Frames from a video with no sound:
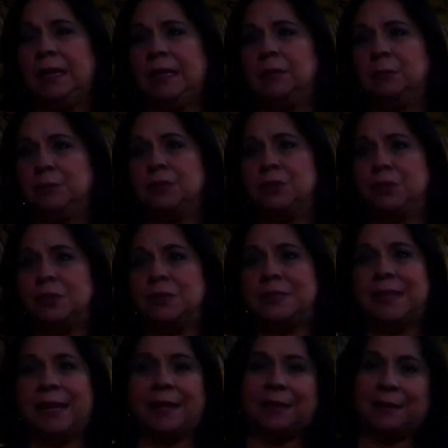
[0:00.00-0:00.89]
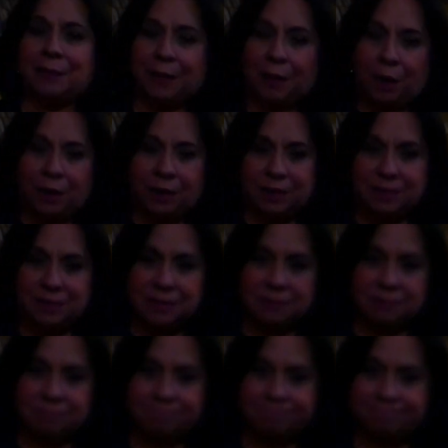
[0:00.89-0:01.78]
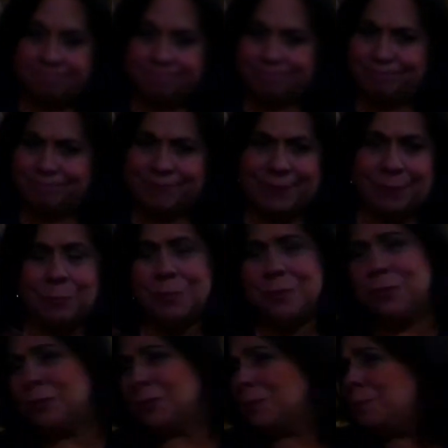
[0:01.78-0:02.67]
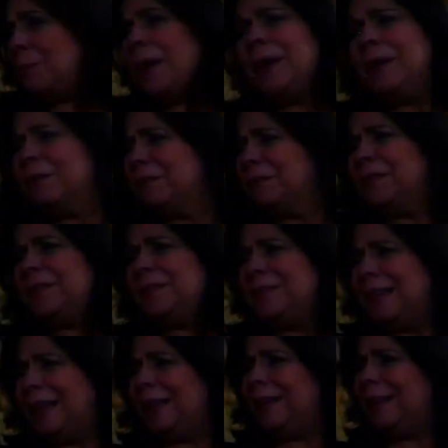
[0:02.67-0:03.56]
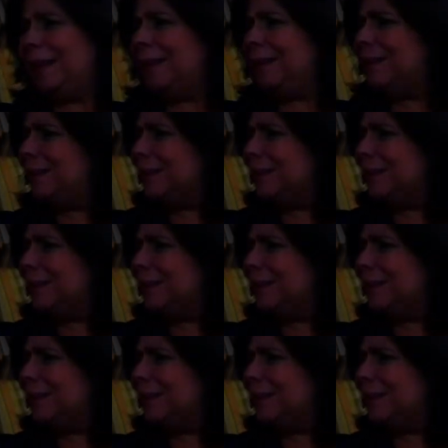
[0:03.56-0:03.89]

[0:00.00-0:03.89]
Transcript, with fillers: It was just that the arts and it was just part of the day,